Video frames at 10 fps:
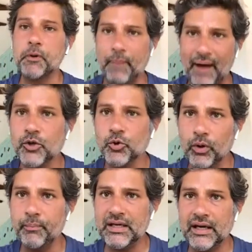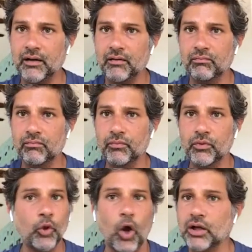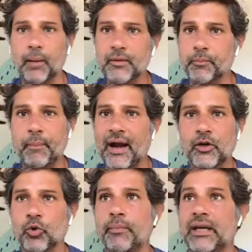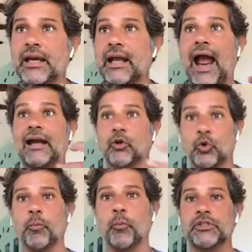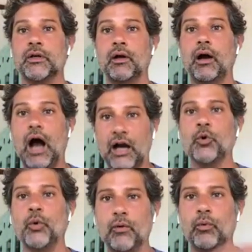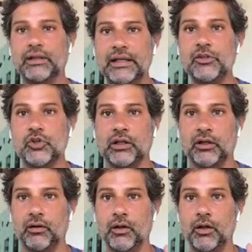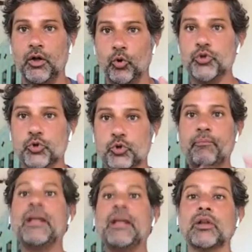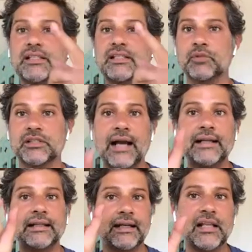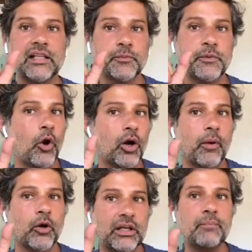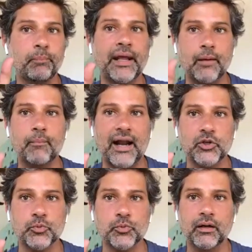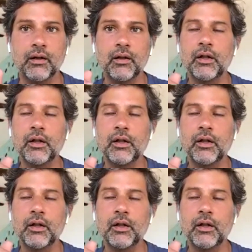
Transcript: prepared to a meeting, not coming prepared to a meeting, and groups arguing with each other who should have been on the same side. That tells me a lot about team play and management.